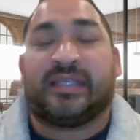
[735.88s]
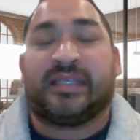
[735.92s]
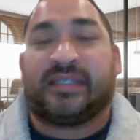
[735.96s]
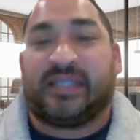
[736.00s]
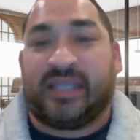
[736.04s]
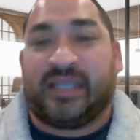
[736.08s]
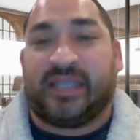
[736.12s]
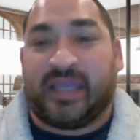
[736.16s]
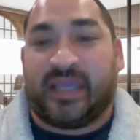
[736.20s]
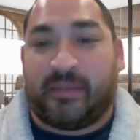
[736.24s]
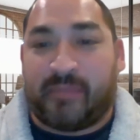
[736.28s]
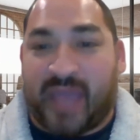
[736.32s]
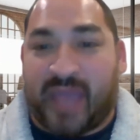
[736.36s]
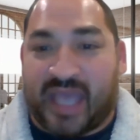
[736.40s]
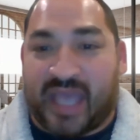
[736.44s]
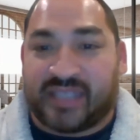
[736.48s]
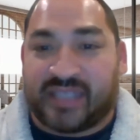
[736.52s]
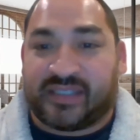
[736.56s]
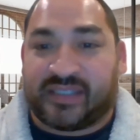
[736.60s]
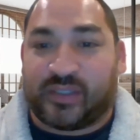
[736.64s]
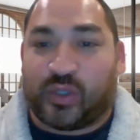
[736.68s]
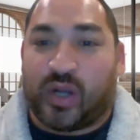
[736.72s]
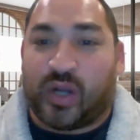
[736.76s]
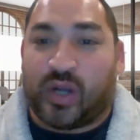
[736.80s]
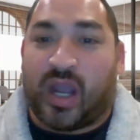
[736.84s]

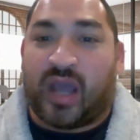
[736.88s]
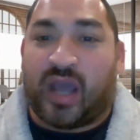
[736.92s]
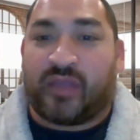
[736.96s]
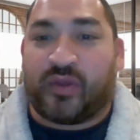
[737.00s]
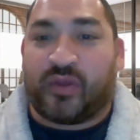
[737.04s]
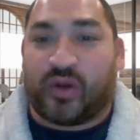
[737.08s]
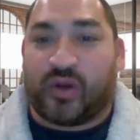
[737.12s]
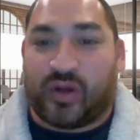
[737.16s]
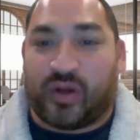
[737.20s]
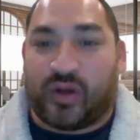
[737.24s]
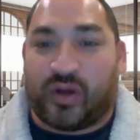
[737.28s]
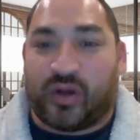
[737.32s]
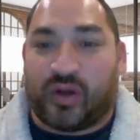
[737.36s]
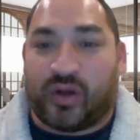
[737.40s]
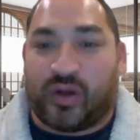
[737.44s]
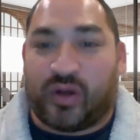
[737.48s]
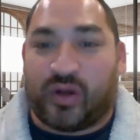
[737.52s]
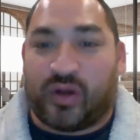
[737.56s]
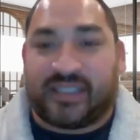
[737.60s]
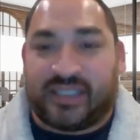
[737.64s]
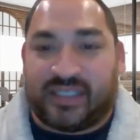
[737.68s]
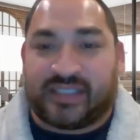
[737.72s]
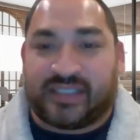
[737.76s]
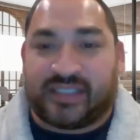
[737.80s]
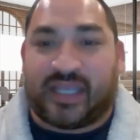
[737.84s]
CMS or other
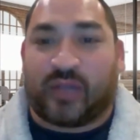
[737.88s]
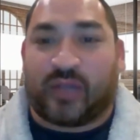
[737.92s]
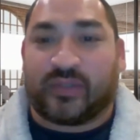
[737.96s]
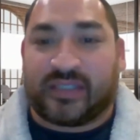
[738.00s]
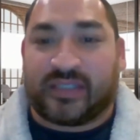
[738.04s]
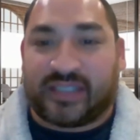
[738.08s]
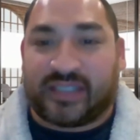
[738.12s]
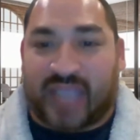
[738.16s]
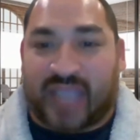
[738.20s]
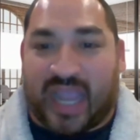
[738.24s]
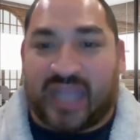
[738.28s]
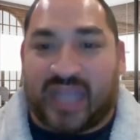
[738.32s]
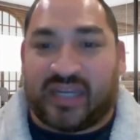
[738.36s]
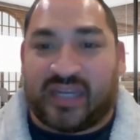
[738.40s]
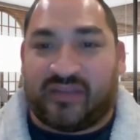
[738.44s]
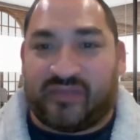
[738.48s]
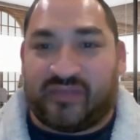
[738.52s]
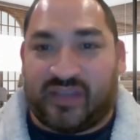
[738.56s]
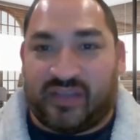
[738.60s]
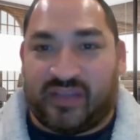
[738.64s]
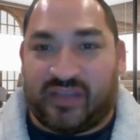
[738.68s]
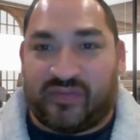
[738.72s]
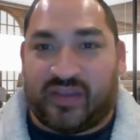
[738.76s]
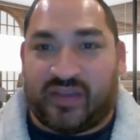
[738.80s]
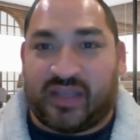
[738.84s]
entities outside of
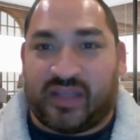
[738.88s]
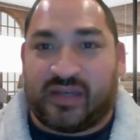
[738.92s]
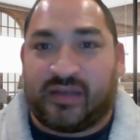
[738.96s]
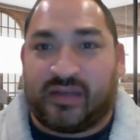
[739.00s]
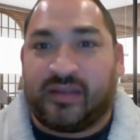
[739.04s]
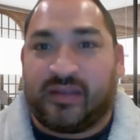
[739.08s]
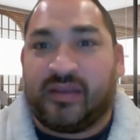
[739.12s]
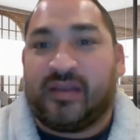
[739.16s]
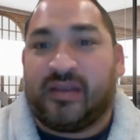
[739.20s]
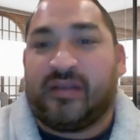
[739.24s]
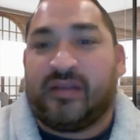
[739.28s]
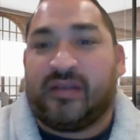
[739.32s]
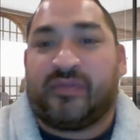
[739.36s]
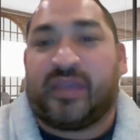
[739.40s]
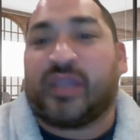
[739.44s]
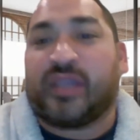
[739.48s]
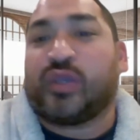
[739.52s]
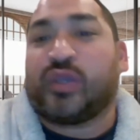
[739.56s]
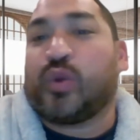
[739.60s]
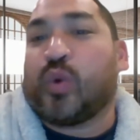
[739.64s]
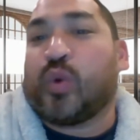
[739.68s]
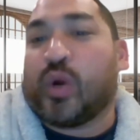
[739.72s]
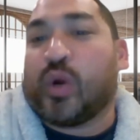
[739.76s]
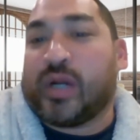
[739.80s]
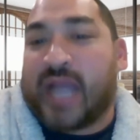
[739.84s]
even that
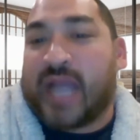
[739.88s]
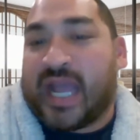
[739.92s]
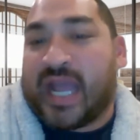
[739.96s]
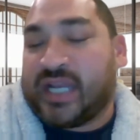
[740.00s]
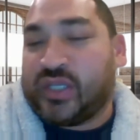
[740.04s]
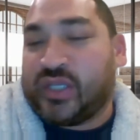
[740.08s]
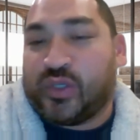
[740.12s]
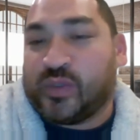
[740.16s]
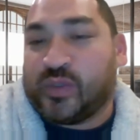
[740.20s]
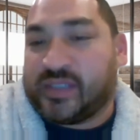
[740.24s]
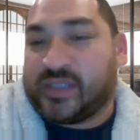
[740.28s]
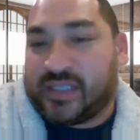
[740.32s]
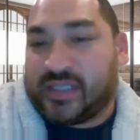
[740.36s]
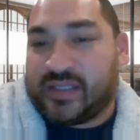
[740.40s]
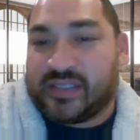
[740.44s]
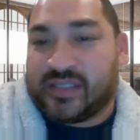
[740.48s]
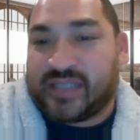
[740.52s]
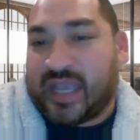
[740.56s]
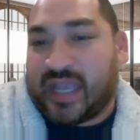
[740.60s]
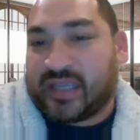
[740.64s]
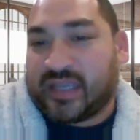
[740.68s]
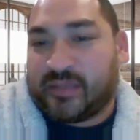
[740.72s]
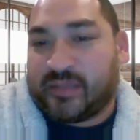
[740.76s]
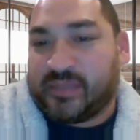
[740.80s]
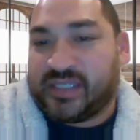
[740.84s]
you're not using the
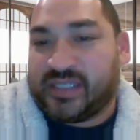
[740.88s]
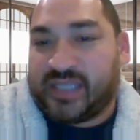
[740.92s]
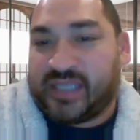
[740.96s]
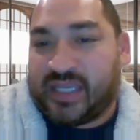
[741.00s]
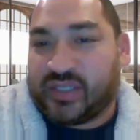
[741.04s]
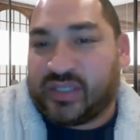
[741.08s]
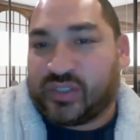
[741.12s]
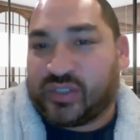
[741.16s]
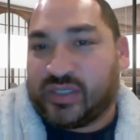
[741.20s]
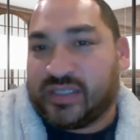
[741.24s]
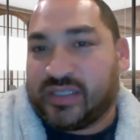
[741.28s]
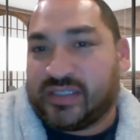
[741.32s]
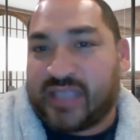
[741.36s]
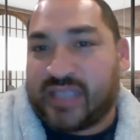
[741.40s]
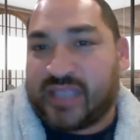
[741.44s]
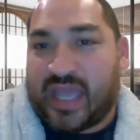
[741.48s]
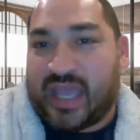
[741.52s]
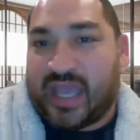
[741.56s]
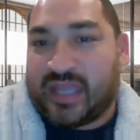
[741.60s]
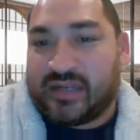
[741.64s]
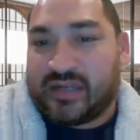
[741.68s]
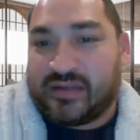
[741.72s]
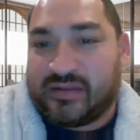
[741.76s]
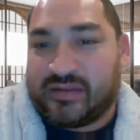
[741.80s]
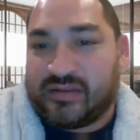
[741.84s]
documentation. Is
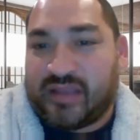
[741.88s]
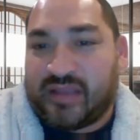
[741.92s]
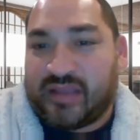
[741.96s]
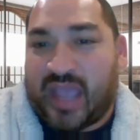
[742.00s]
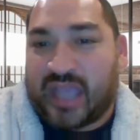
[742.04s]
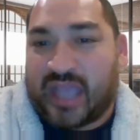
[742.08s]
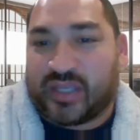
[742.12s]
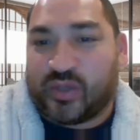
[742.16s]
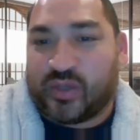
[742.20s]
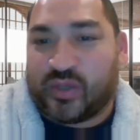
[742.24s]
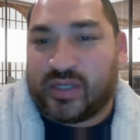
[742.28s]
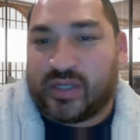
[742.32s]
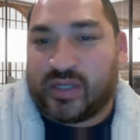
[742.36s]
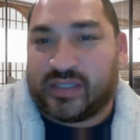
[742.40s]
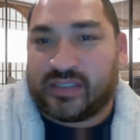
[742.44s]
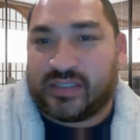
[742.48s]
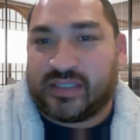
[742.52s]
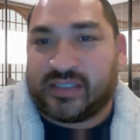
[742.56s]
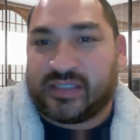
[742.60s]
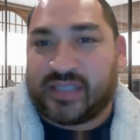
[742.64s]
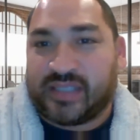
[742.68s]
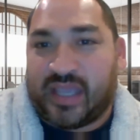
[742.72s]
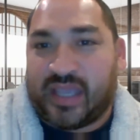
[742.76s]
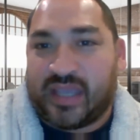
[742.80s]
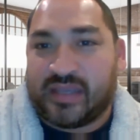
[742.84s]
that accurate
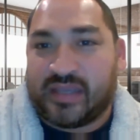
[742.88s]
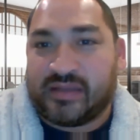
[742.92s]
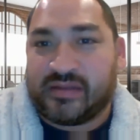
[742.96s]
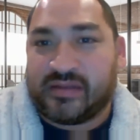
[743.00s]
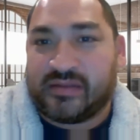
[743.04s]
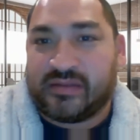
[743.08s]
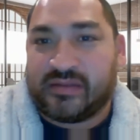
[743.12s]
to say?